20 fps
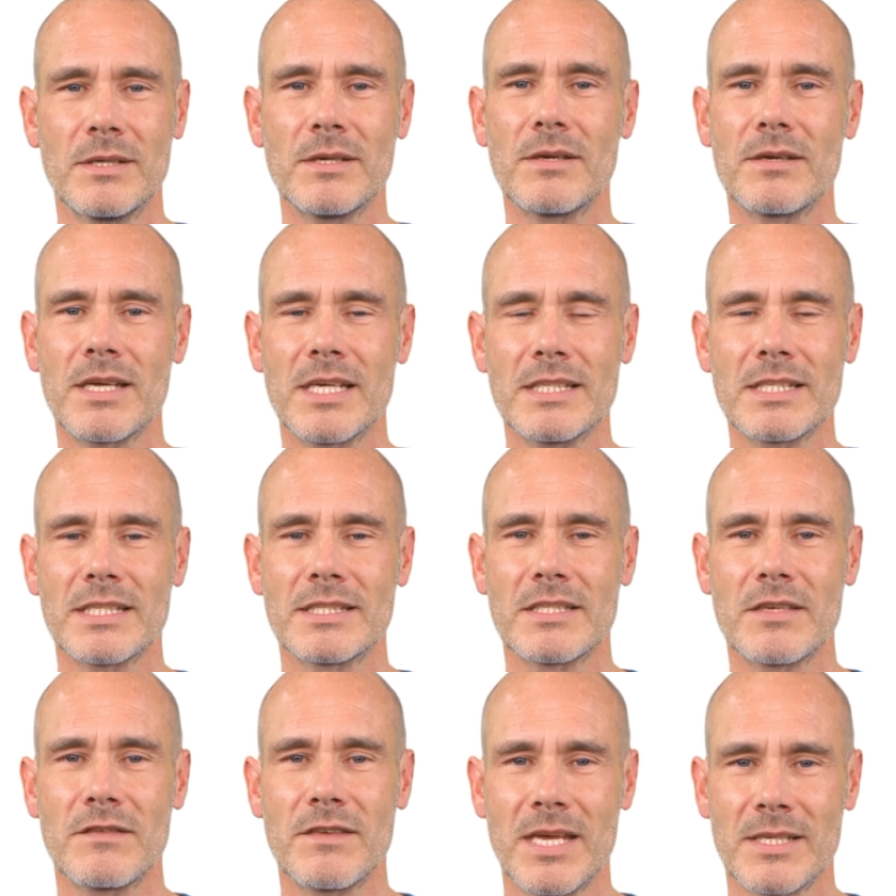This is
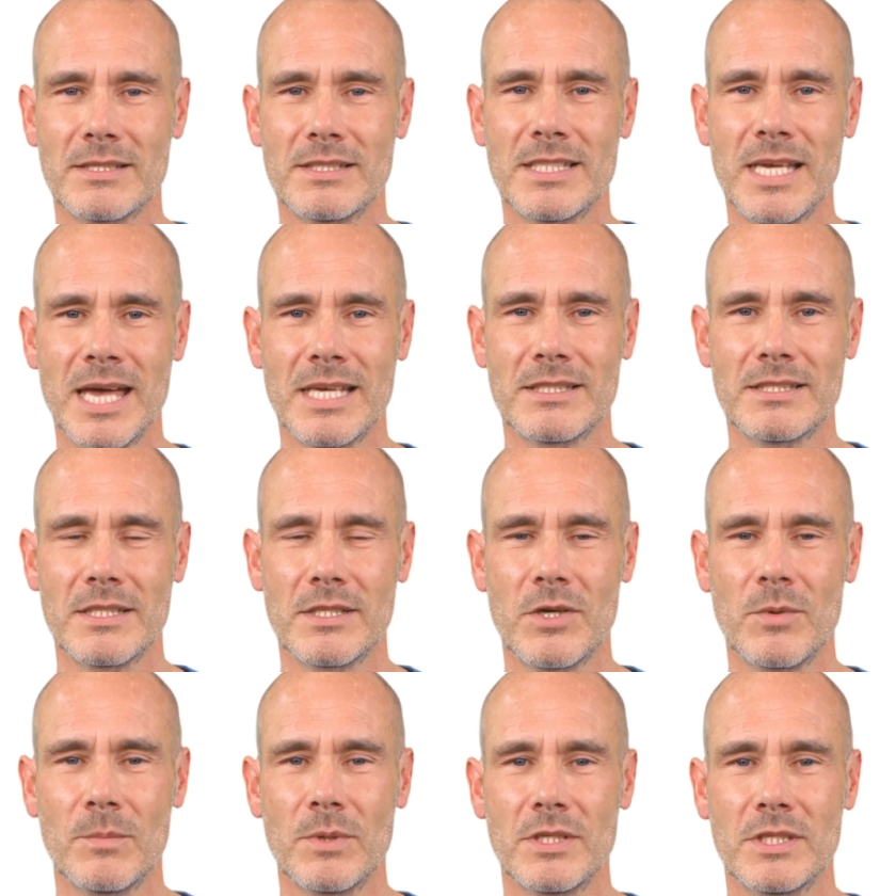a
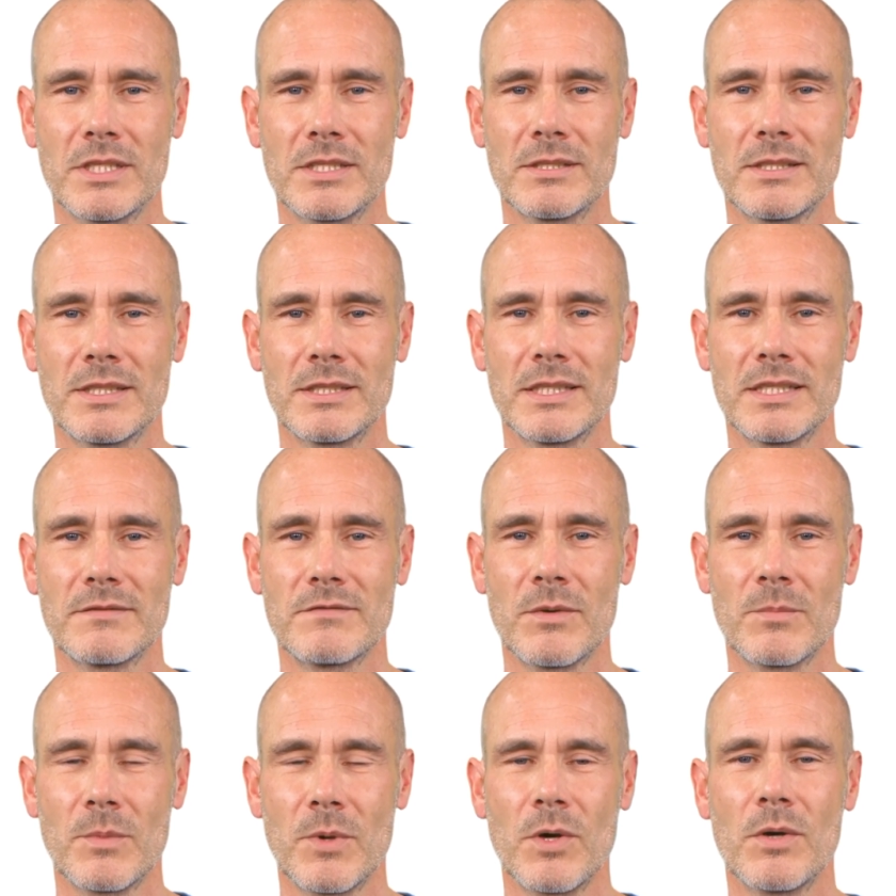fantastic opportunity
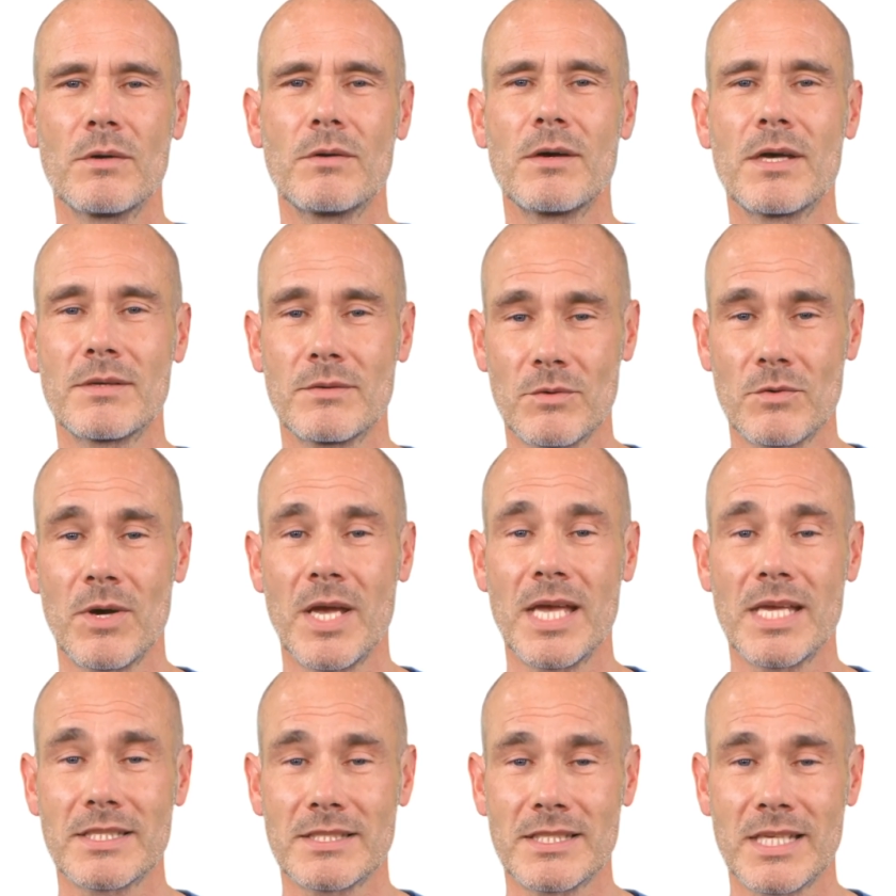for program
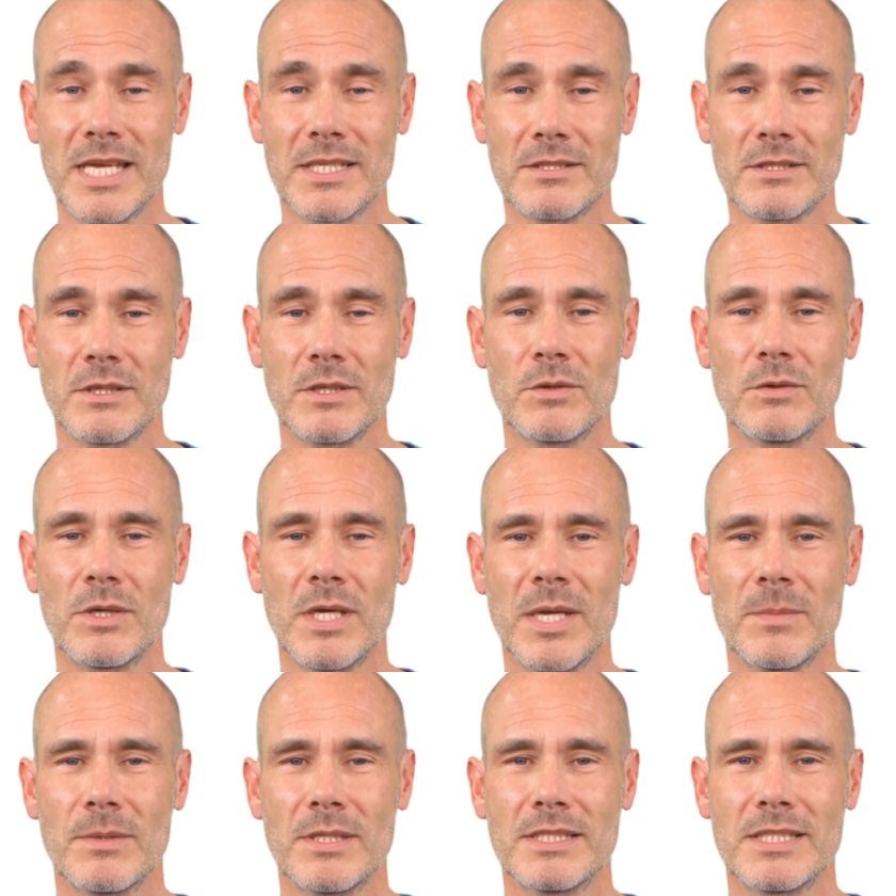grads and
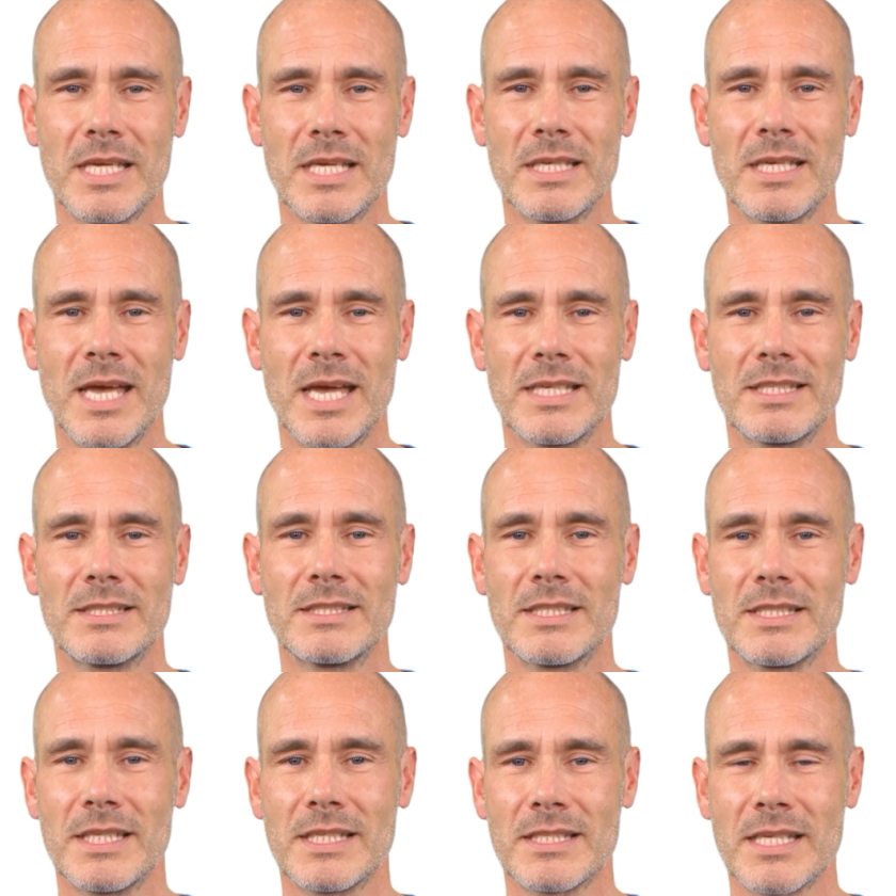newcomers alike
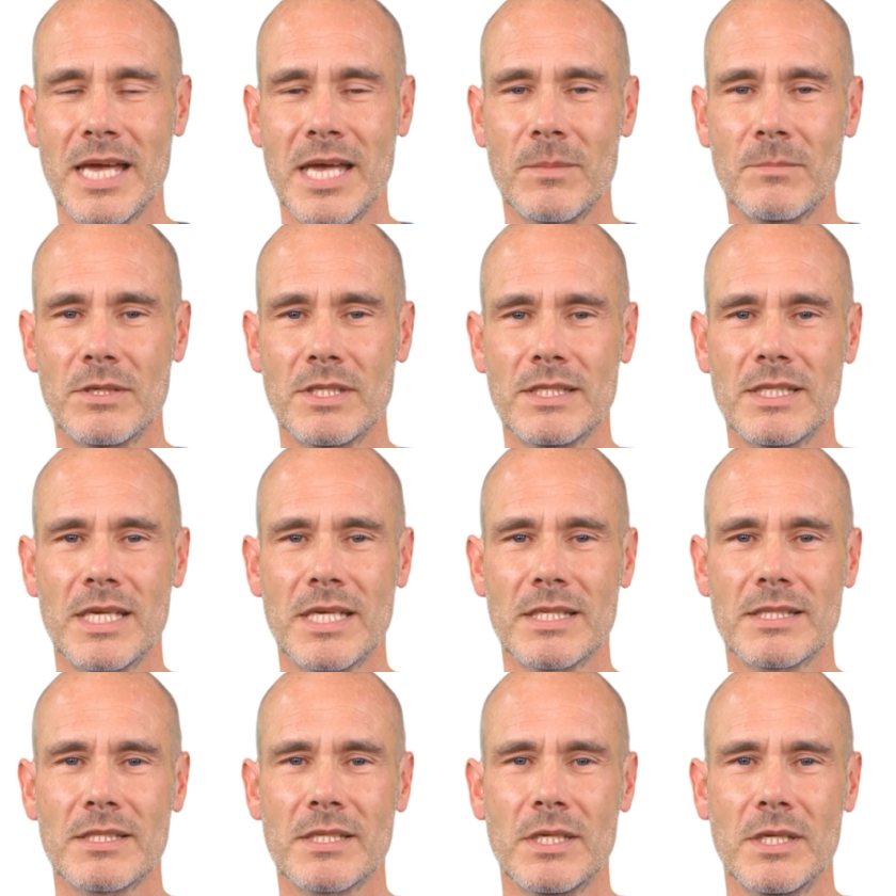to get up to
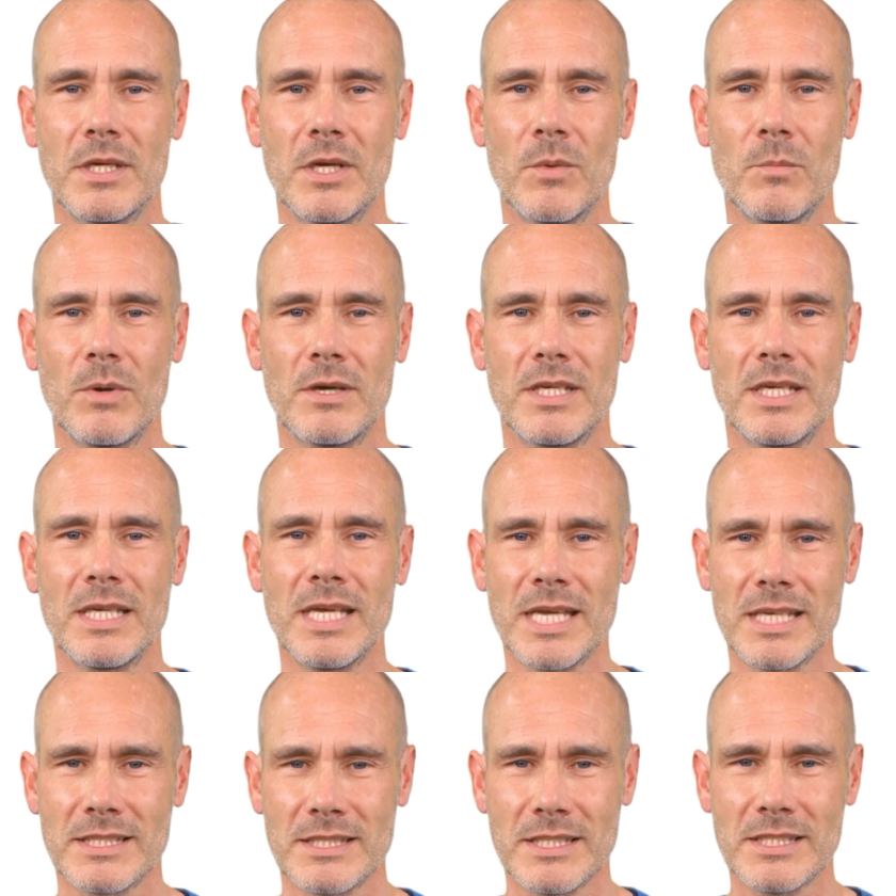date with the
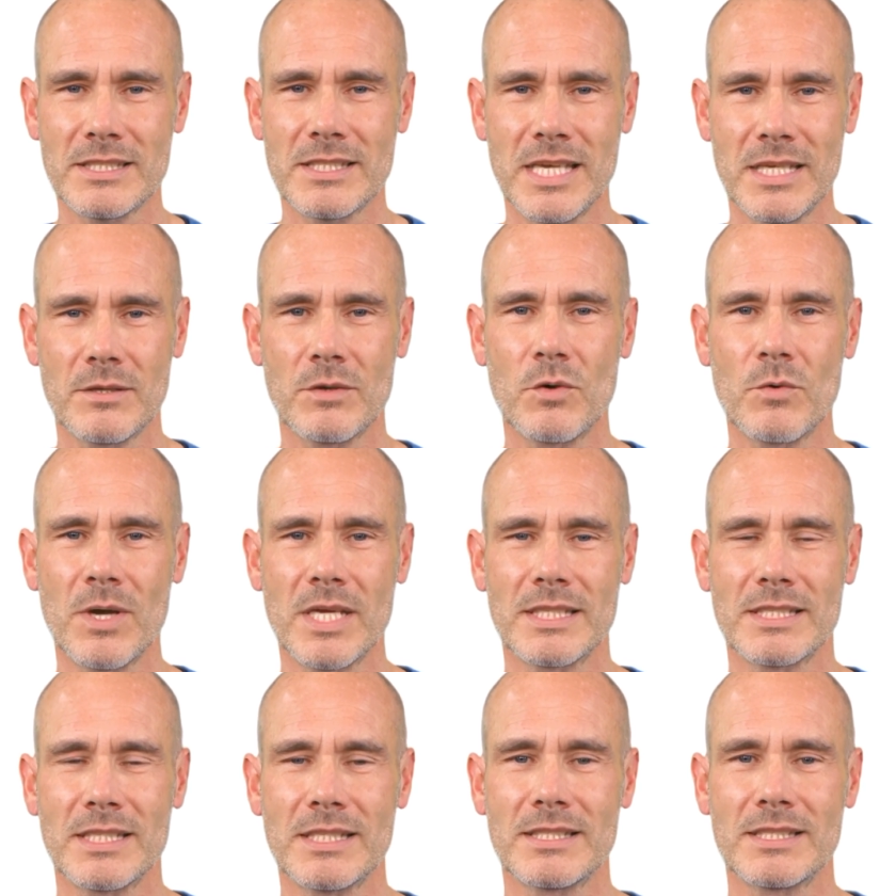latest and
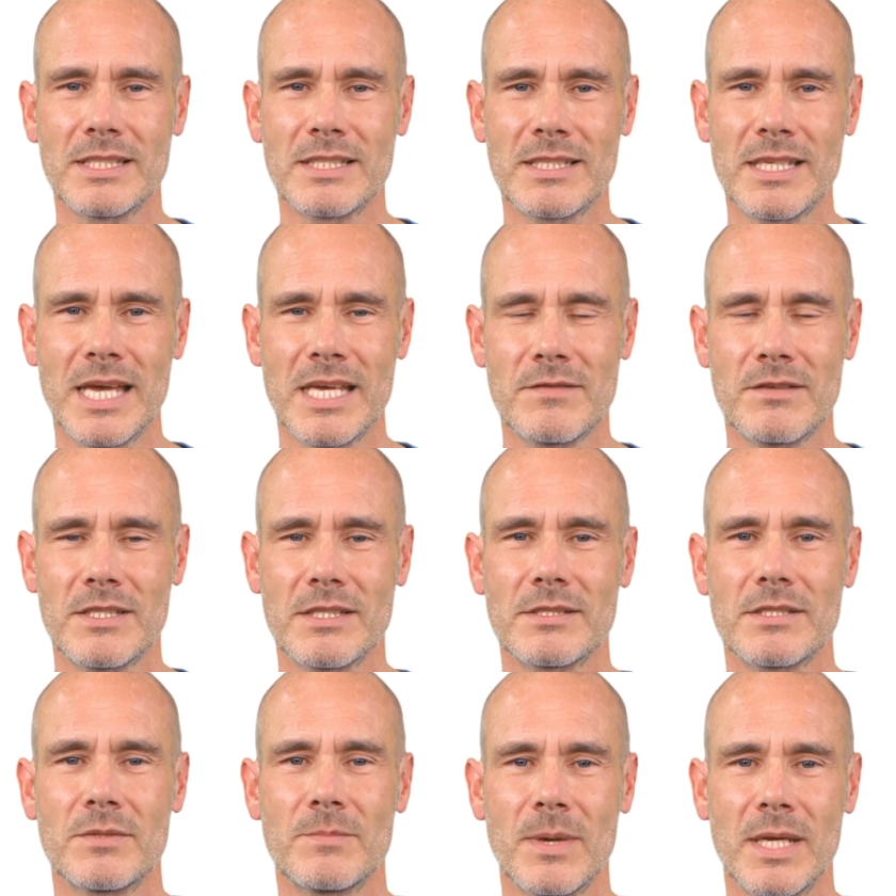greatest in
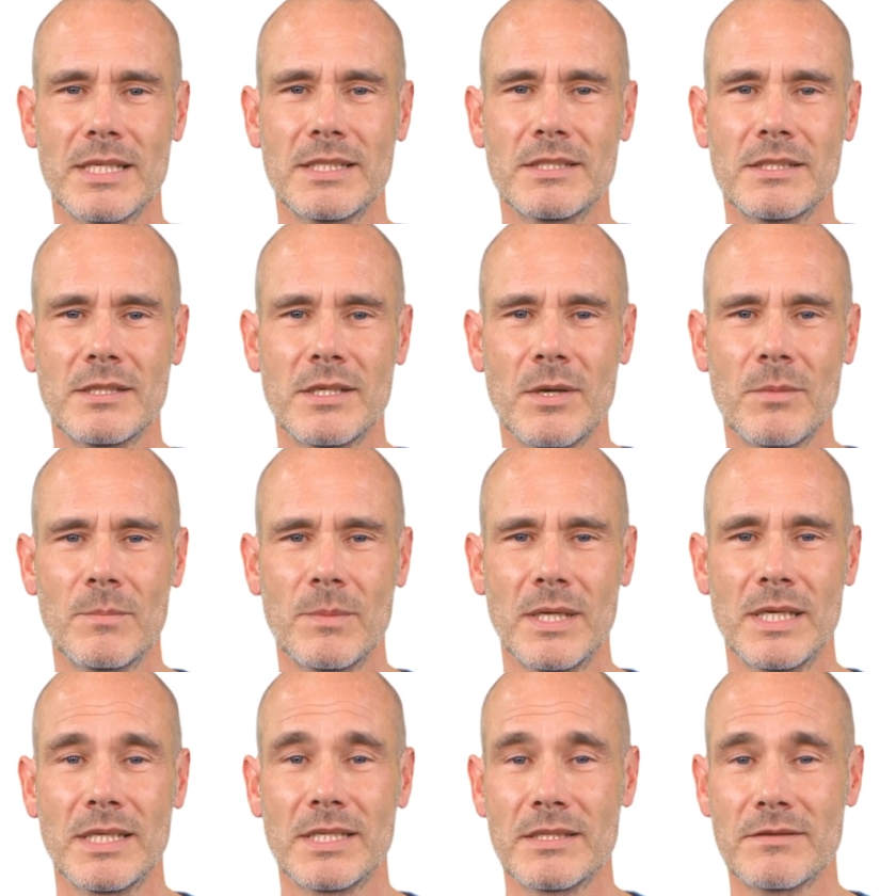evidence-based dog
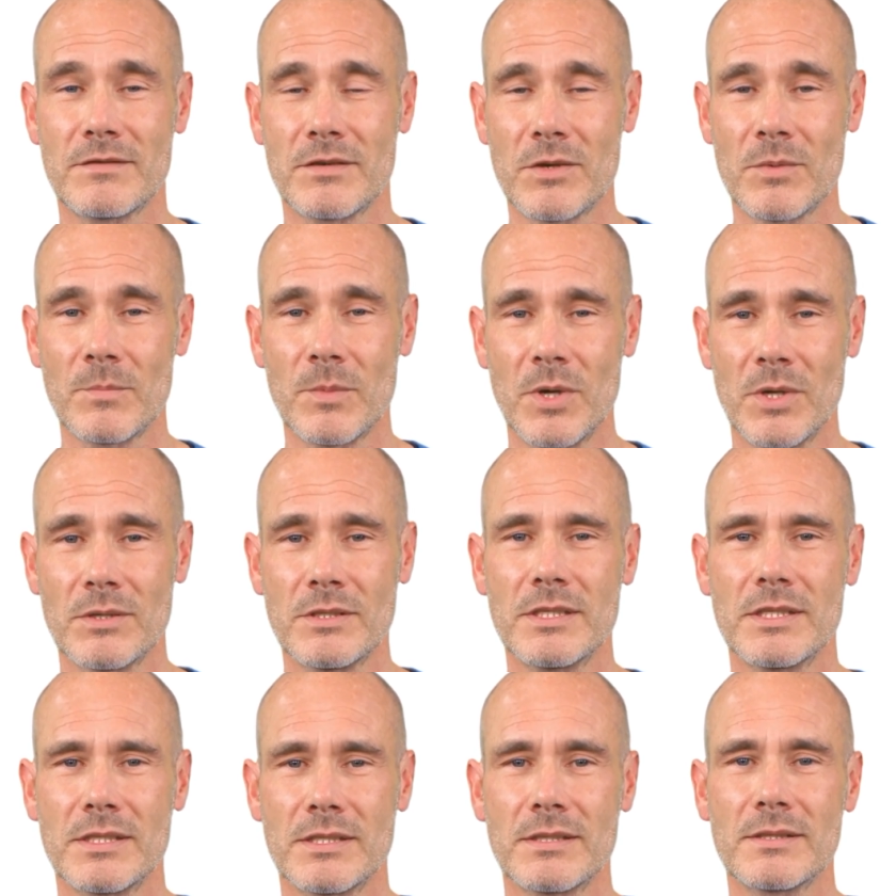behavior
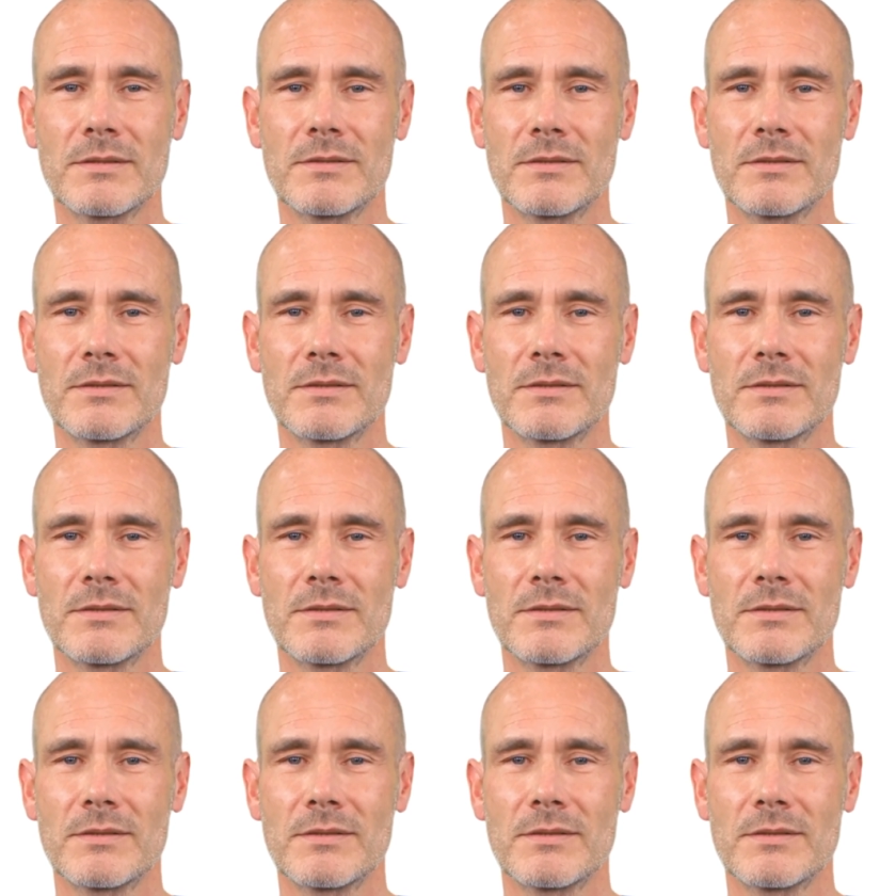approaches.